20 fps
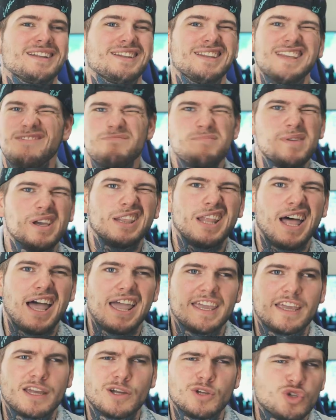leave me a
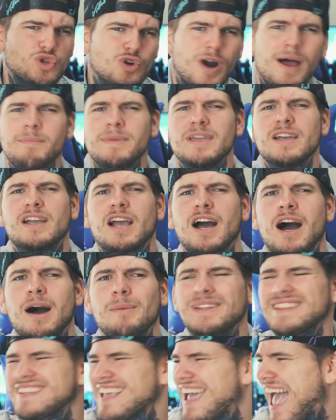like, drop me a
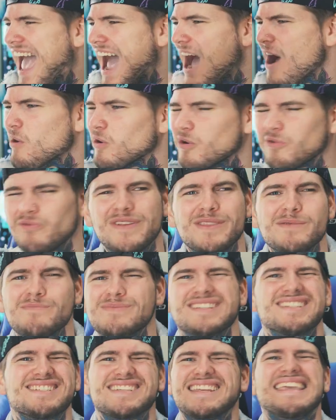comment. The algorithm
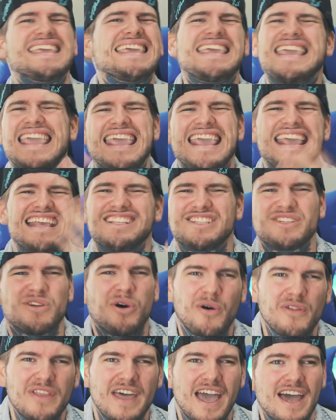just eats
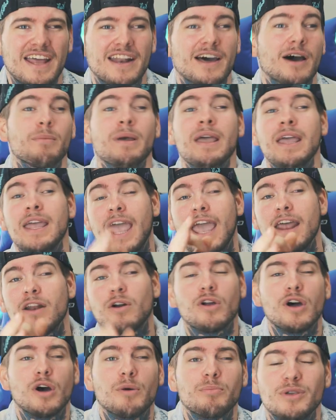all that up and
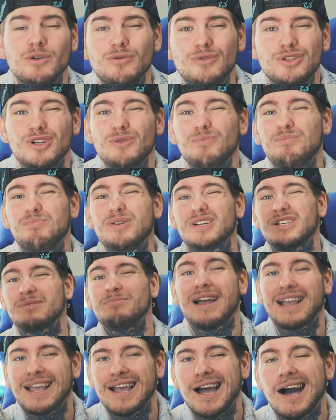it'll help YouTube push
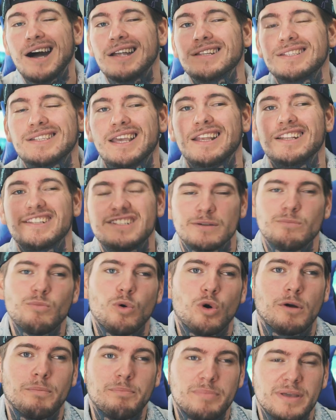my content to
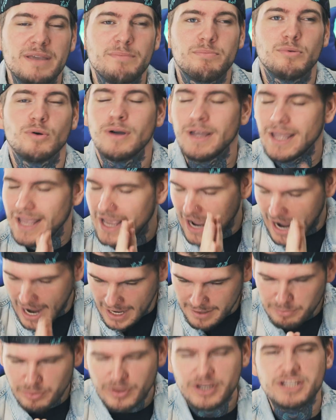more people.
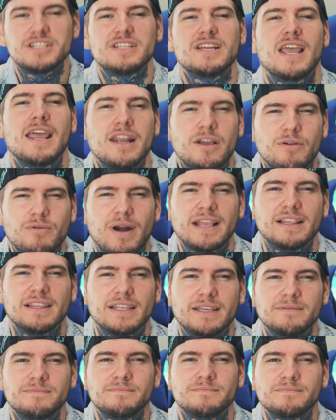I'd appreciate it greatly.